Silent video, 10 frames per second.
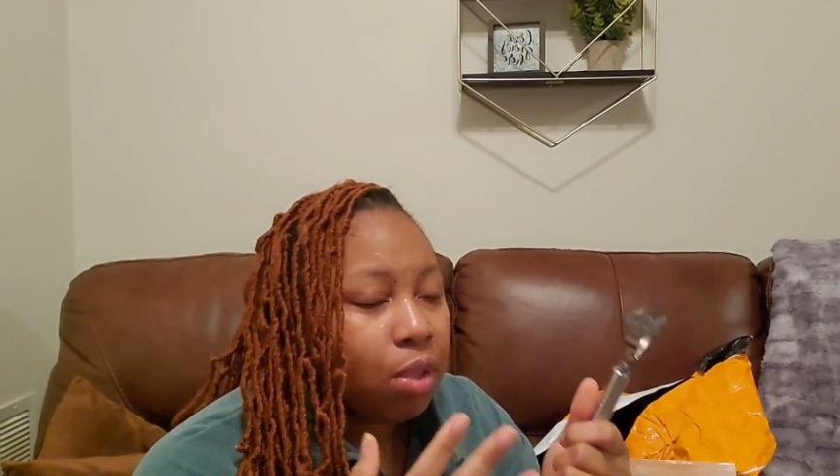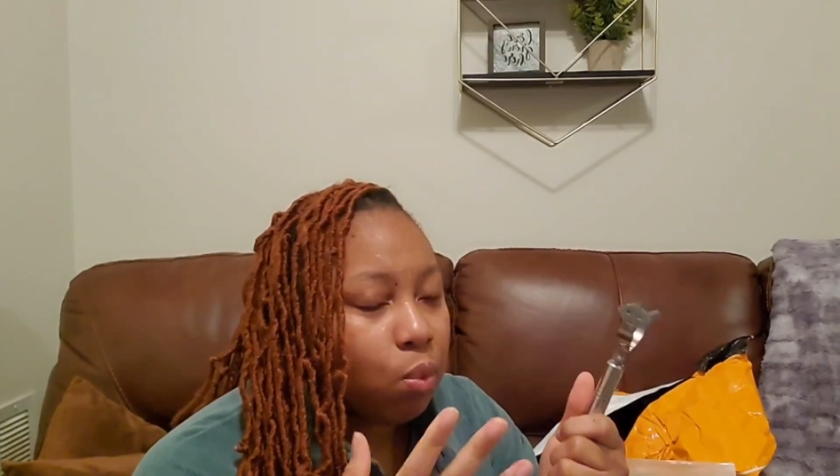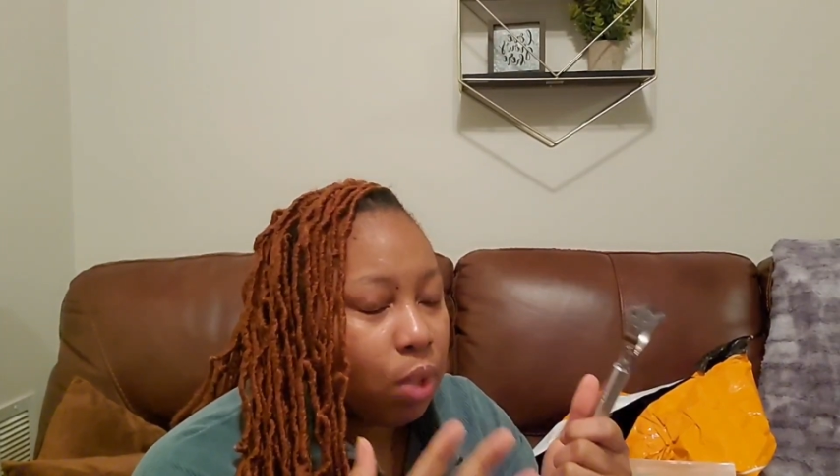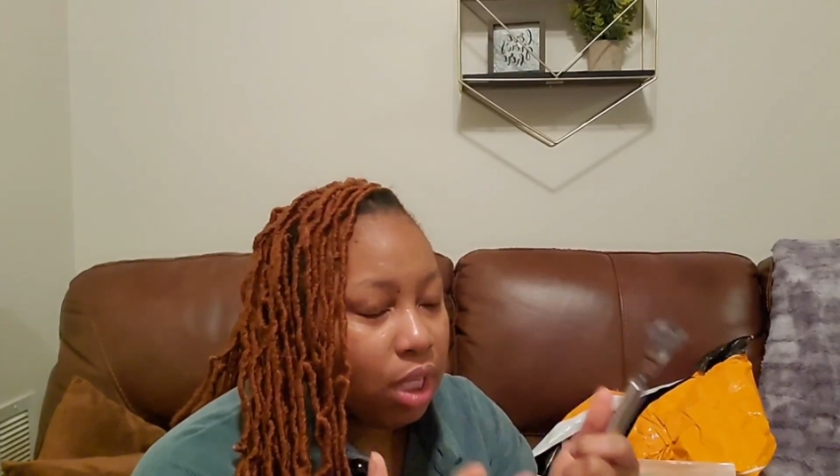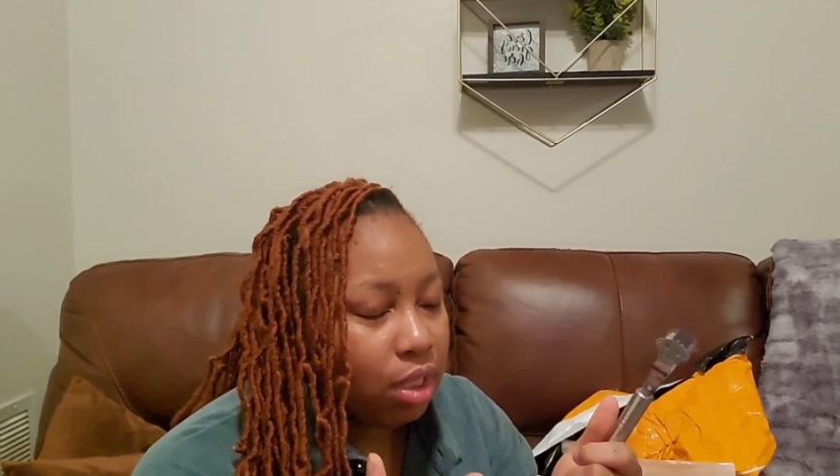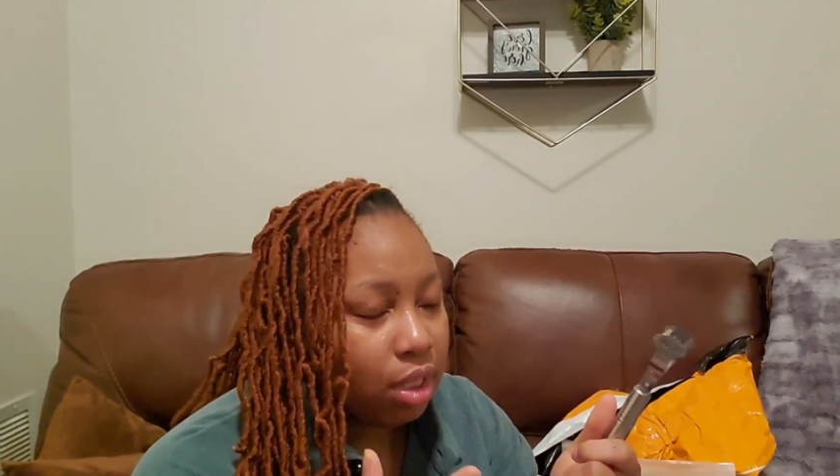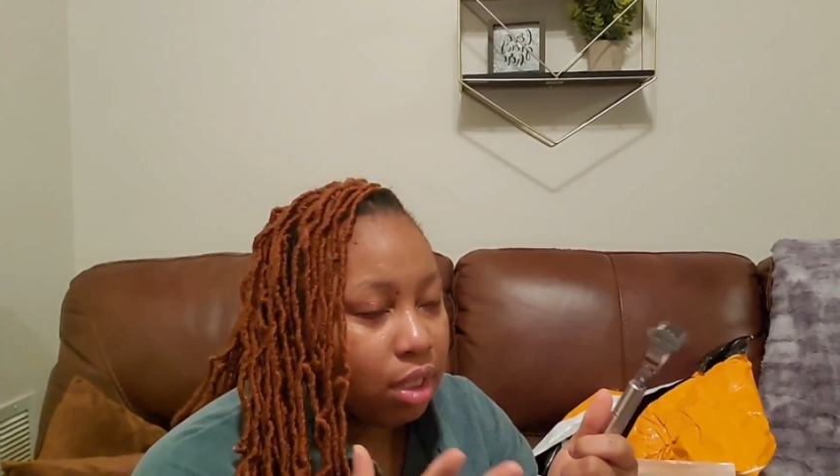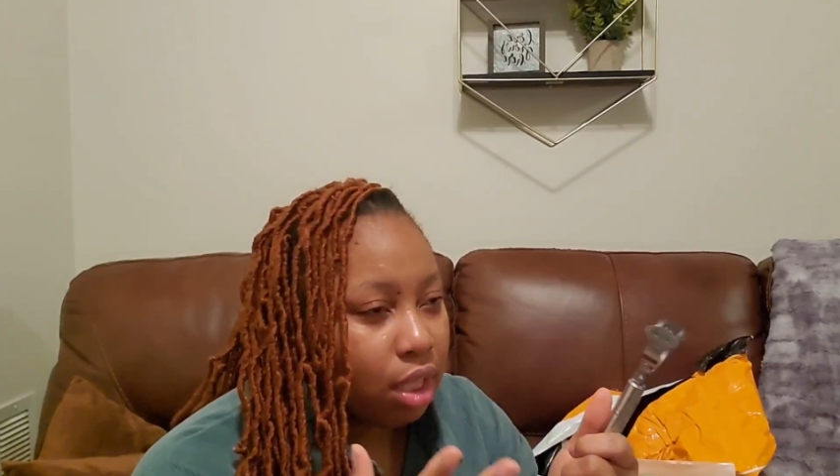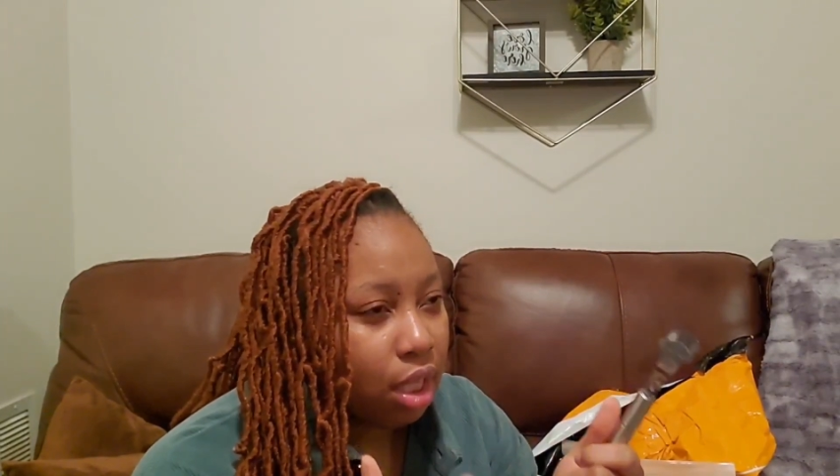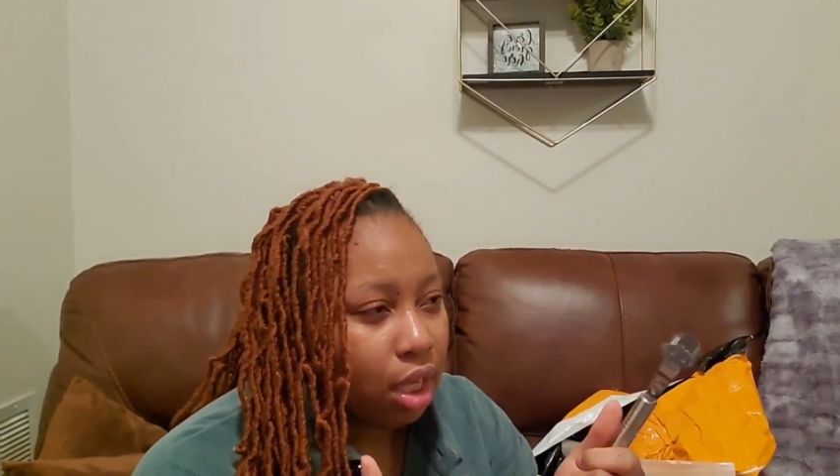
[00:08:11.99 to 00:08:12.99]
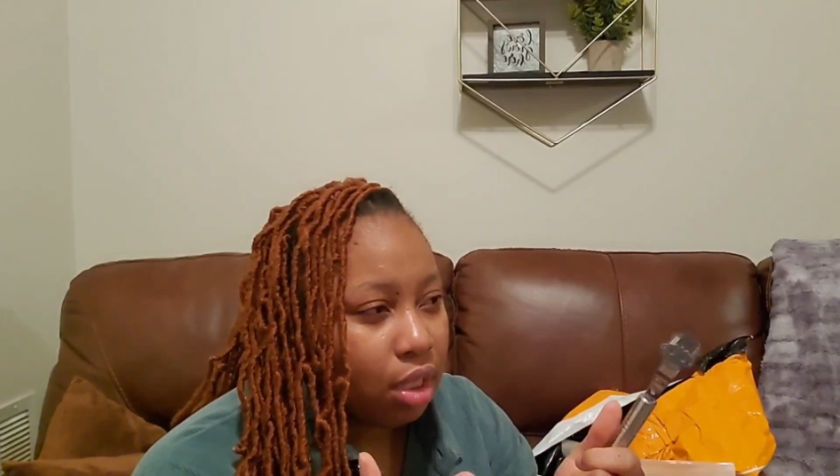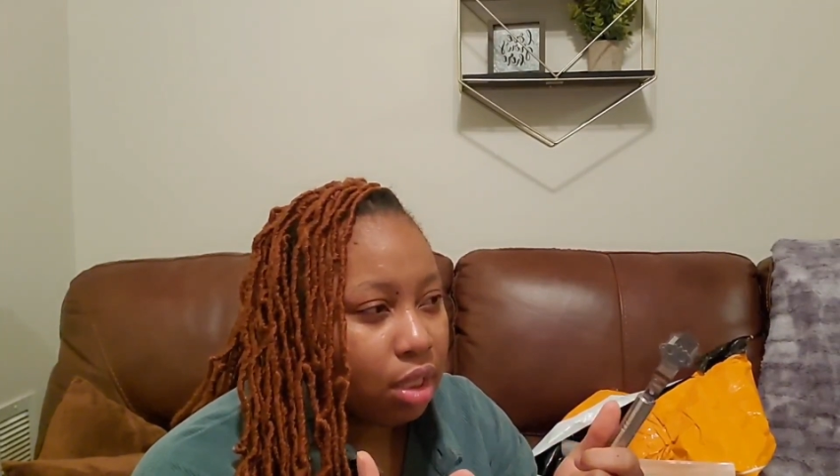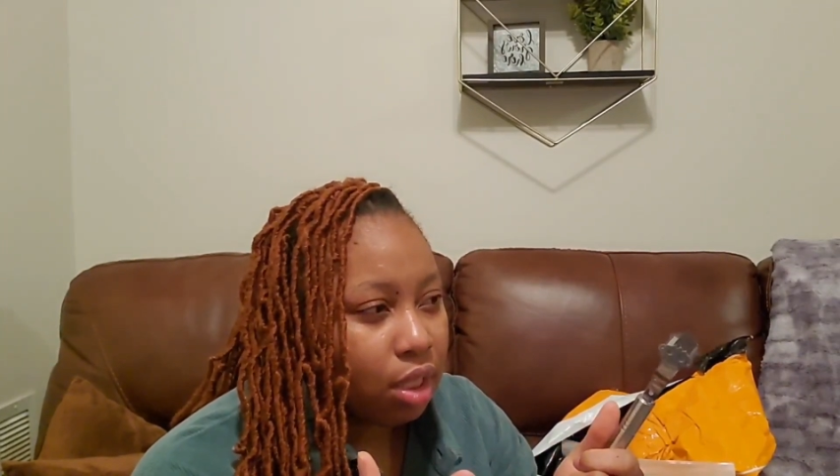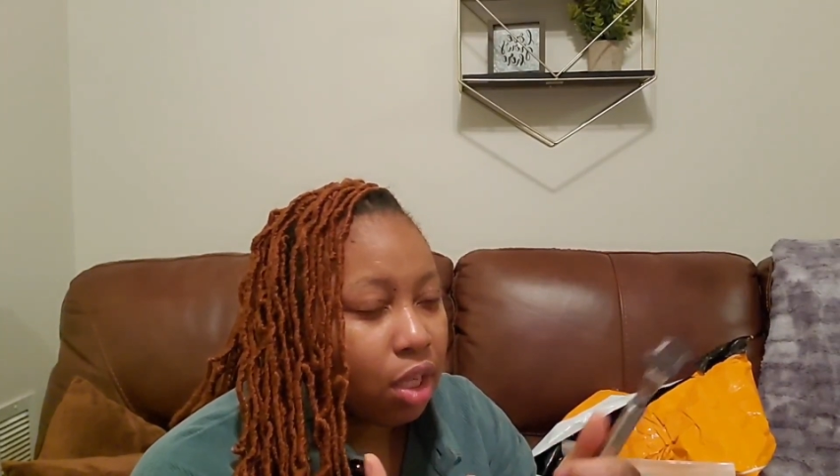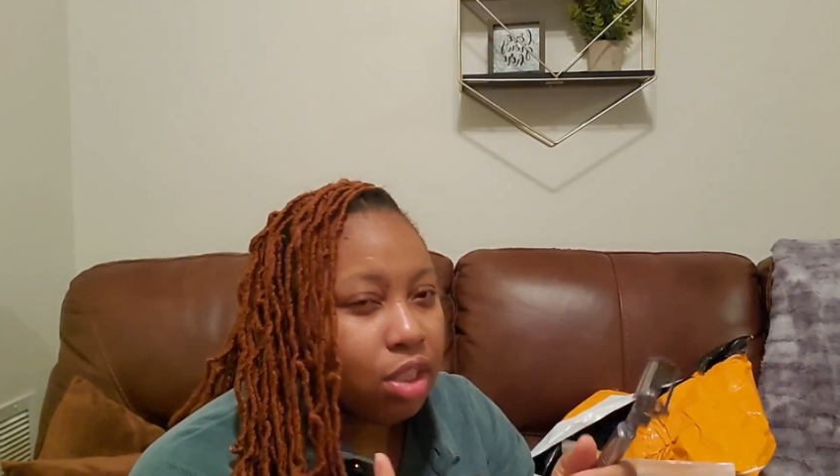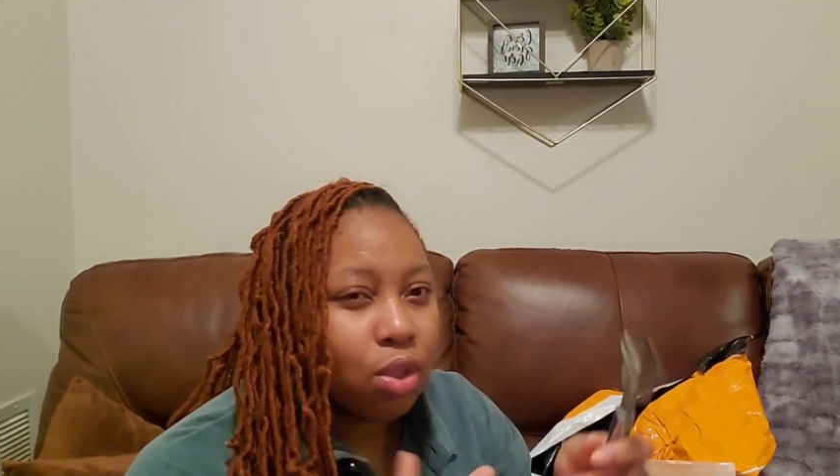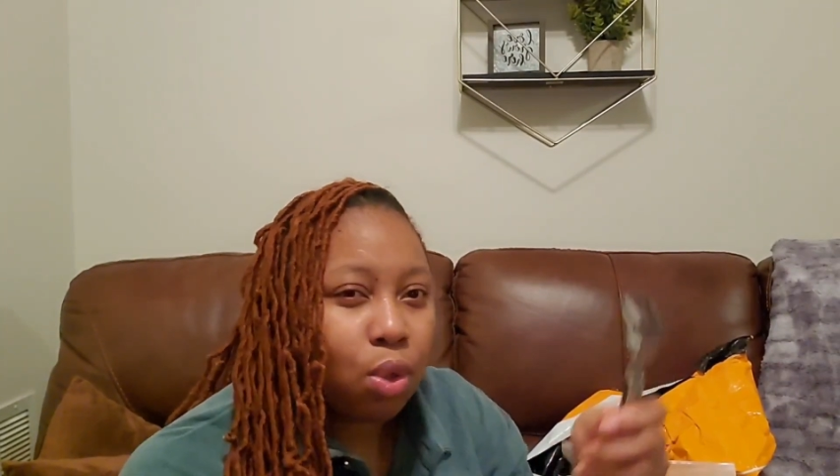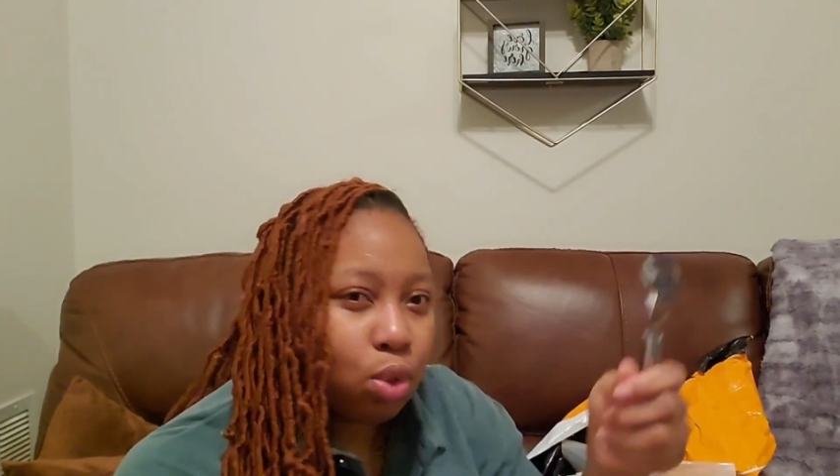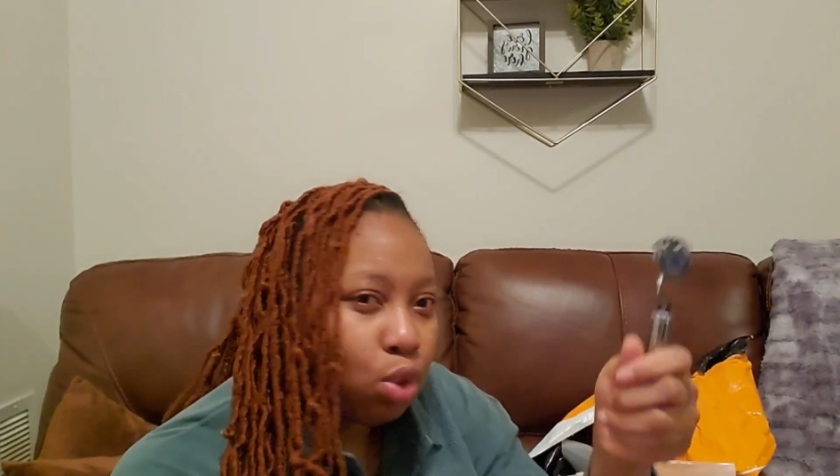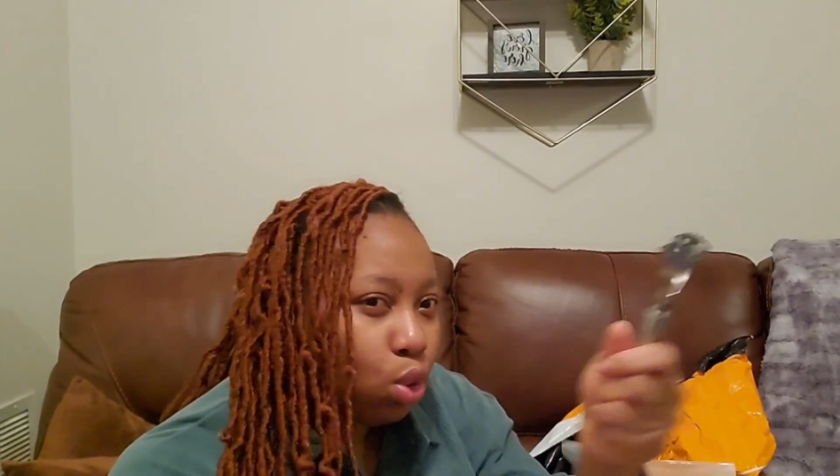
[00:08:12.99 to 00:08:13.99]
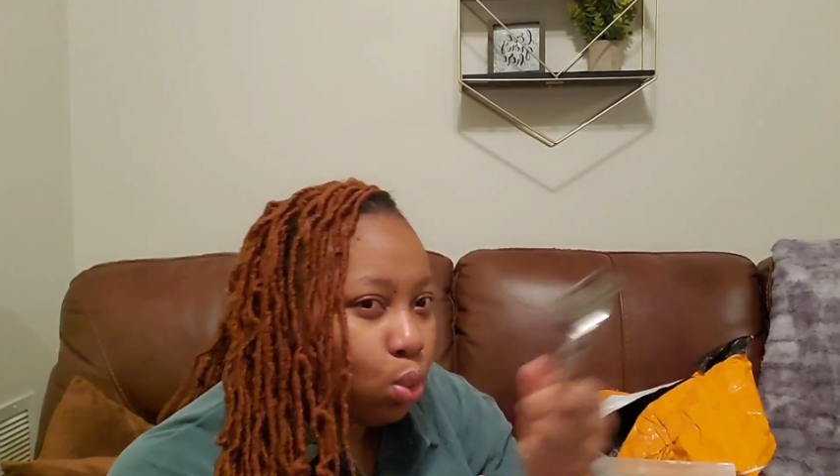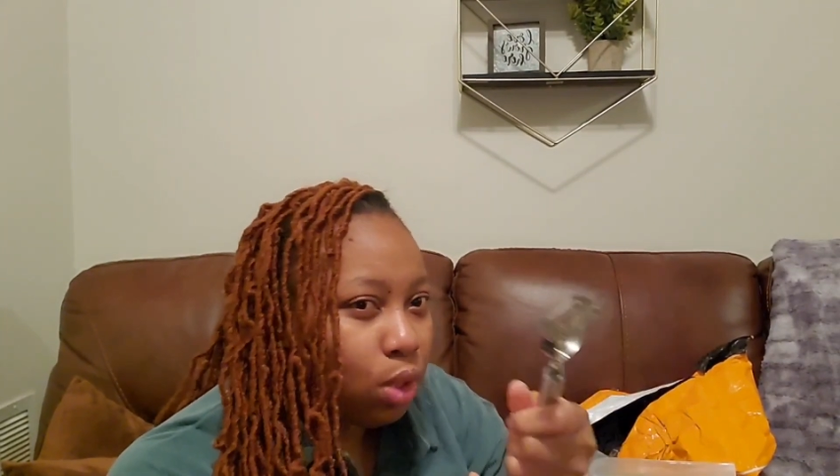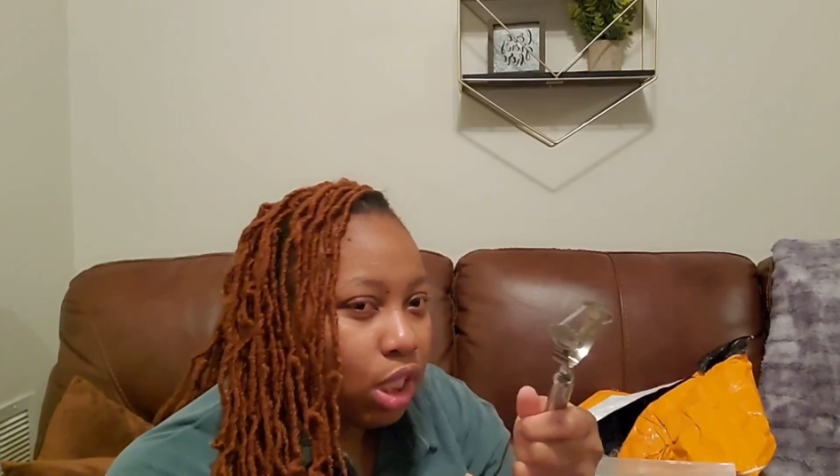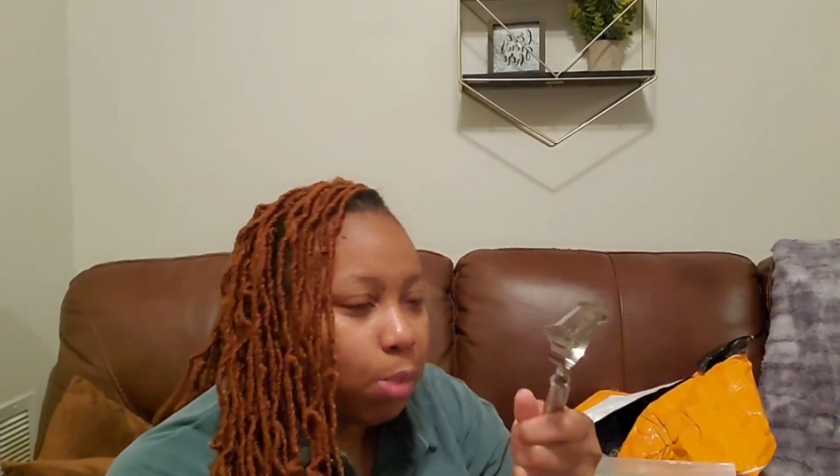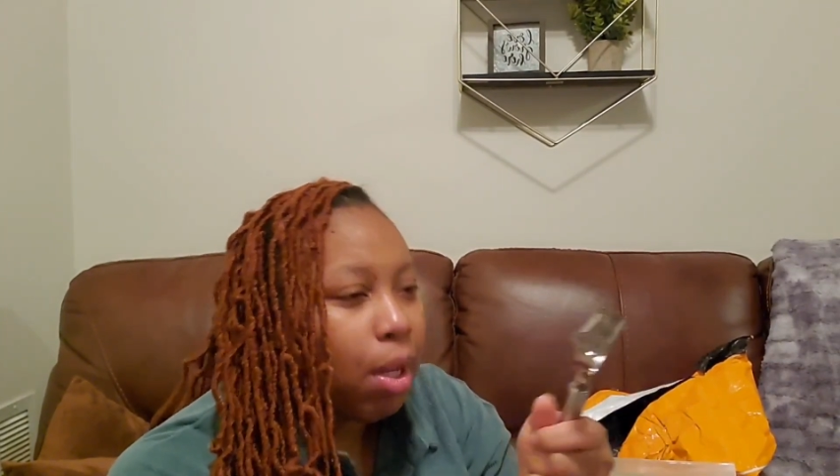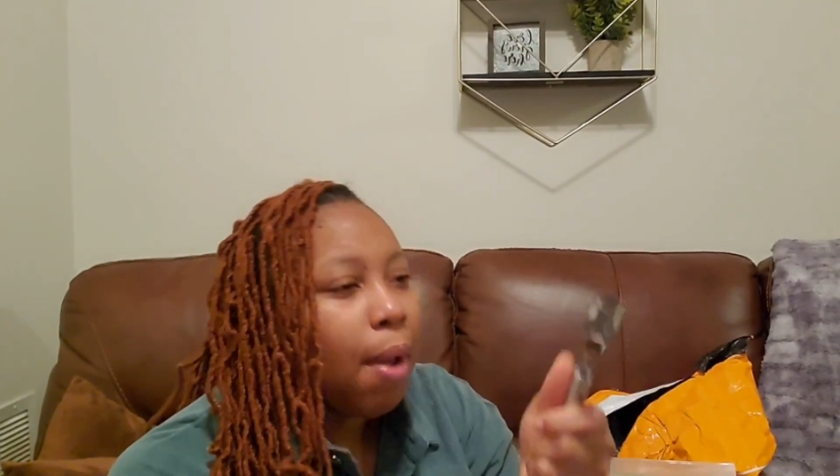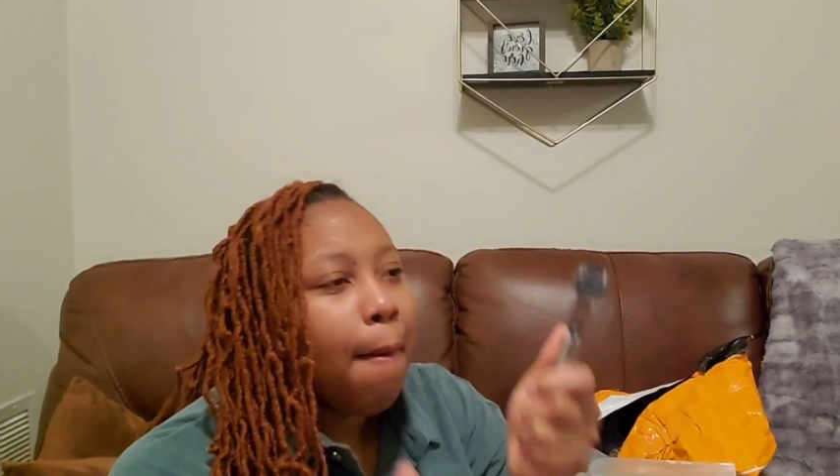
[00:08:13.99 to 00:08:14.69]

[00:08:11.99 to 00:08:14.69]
it wastes a lot because you go too deep.